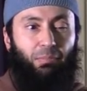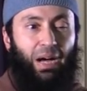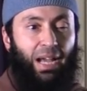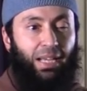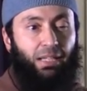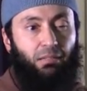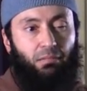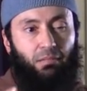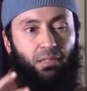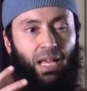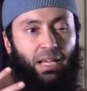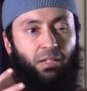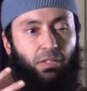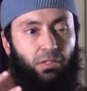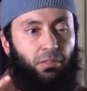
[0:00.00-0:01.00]
my
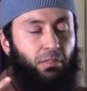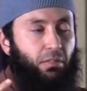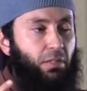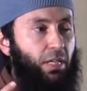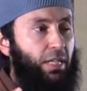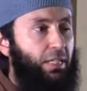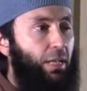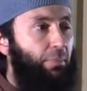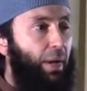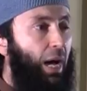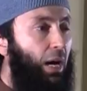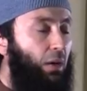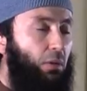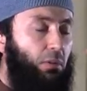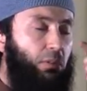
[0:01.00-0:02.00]
lecture is
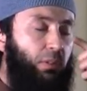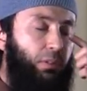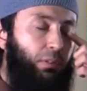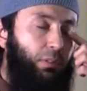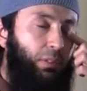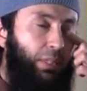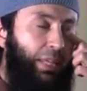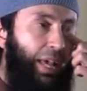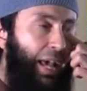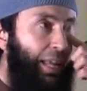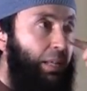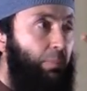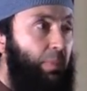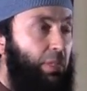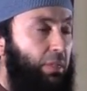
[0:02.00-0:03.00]
about the
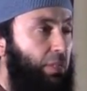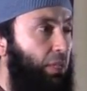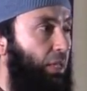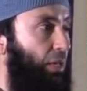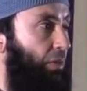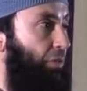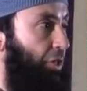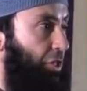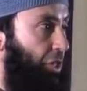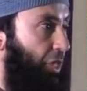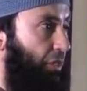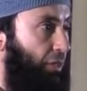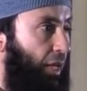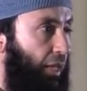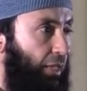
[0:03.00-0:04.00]
enmity of the
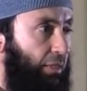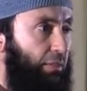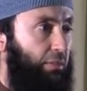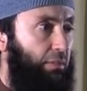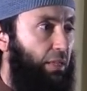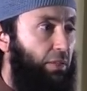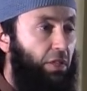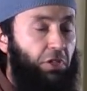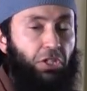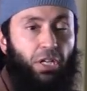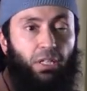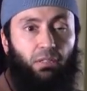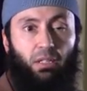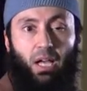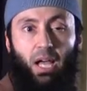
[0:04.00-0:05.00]
shaitan, that the
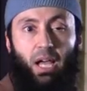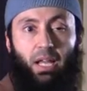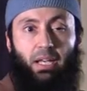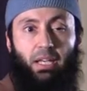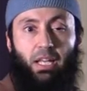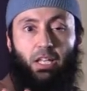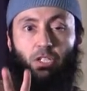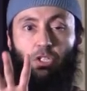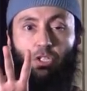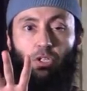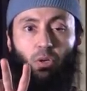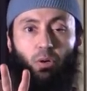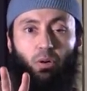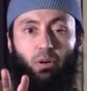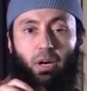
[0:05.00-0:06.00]
shaitan is
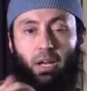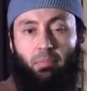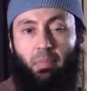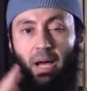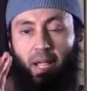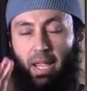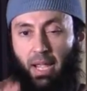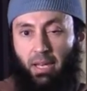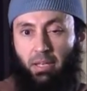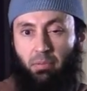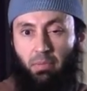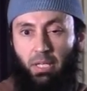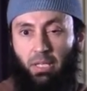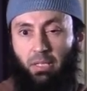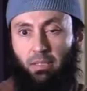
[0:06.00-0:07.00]
your and my
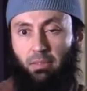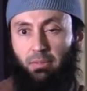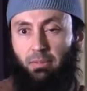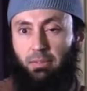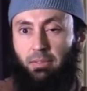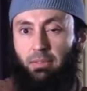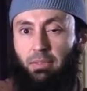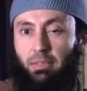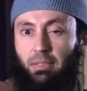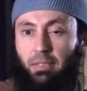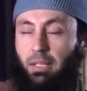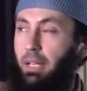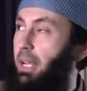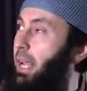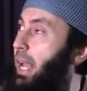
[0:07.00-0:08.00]
enemy.
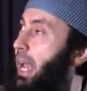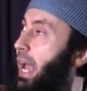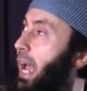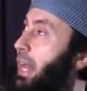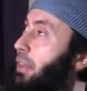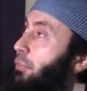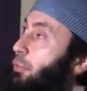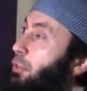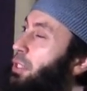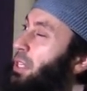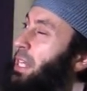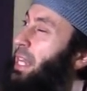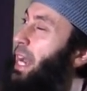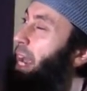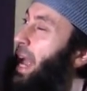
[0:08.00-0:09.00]
And the
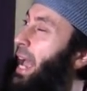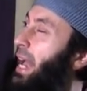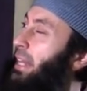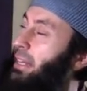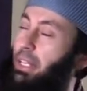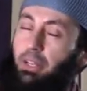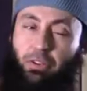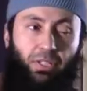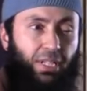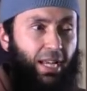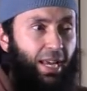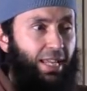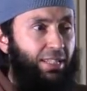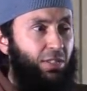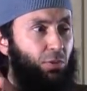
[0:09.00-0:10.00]
first thing I had there is
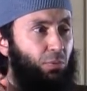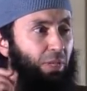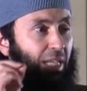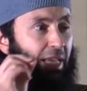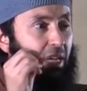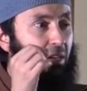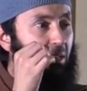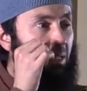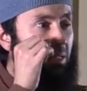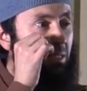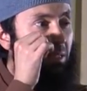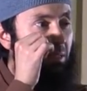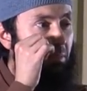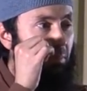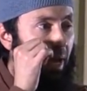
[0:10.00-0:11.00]
that it's really
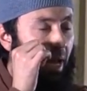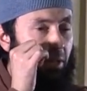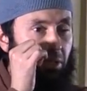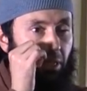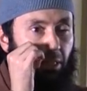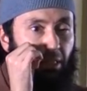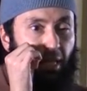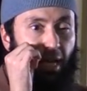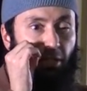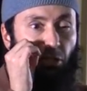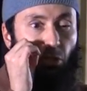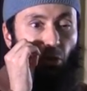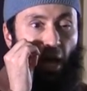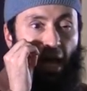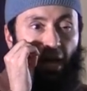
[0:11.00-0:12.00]
hard to imagine
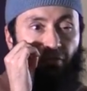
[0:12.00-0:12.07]
that you